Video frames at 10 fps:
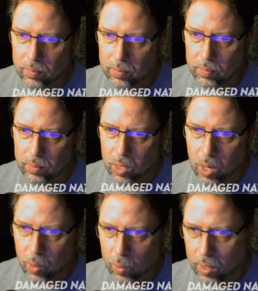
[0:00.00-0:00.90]
Alright, we're
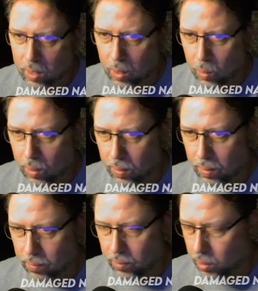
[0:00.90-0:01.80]
going to go with
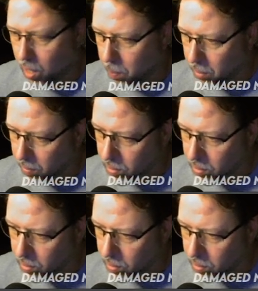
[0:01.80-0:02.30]
Field Operative just to